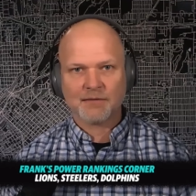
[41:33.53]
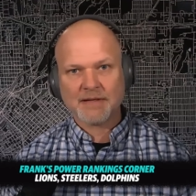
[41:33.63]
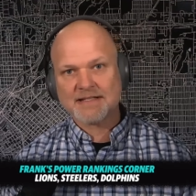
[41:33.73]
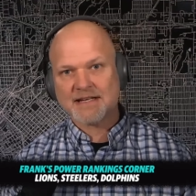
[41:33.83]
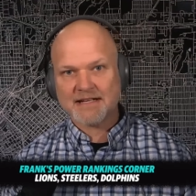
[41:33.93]

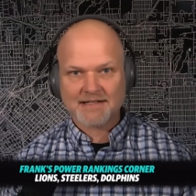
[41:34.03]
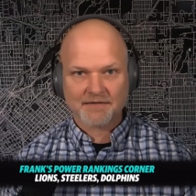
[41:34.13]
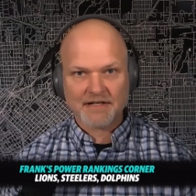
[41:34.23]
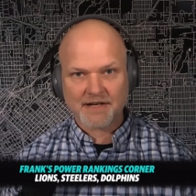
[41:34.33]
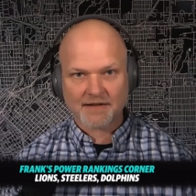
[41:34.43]
twin cities of
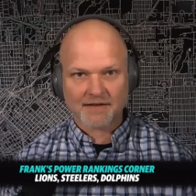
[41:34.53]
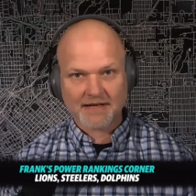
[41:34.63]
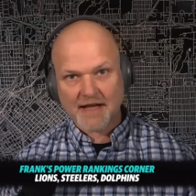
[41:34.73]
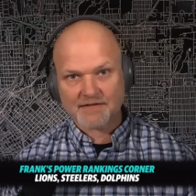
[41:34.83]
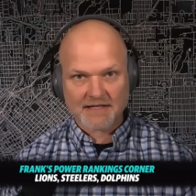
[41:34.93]
each other in
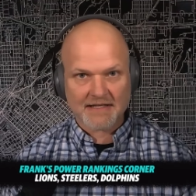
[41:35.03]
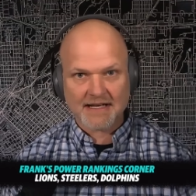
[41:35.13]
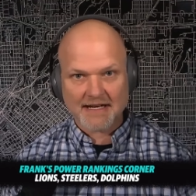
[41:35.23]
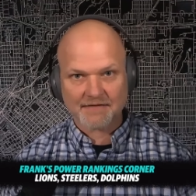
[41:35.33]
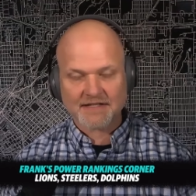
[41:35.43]
the A F C and the
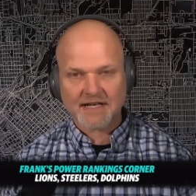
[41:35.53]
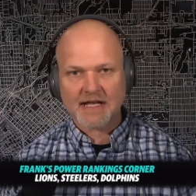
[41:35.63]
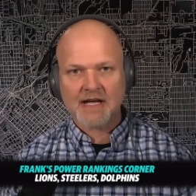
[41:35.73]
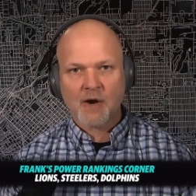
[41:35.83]
N F C,